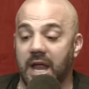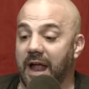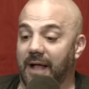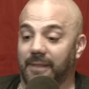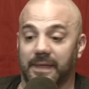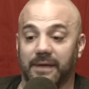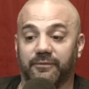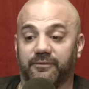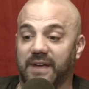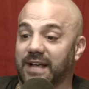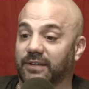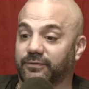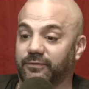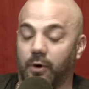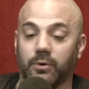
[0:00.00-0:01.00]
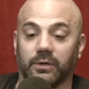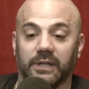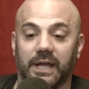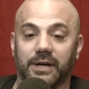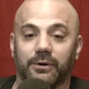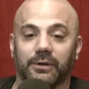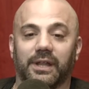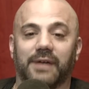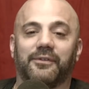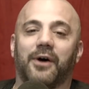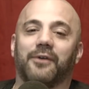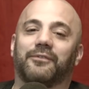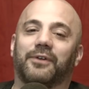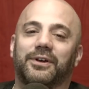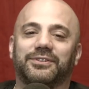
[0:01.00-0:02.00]
And then fast forward later in life,
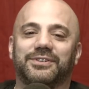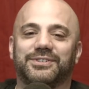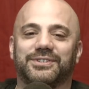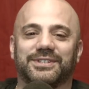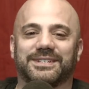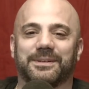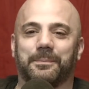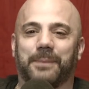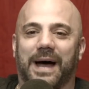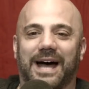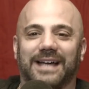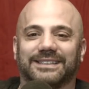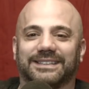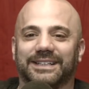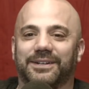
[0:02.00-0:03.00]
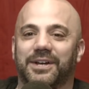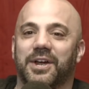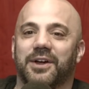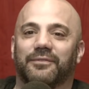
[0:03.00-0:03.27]
oh, Virzi's just a positive.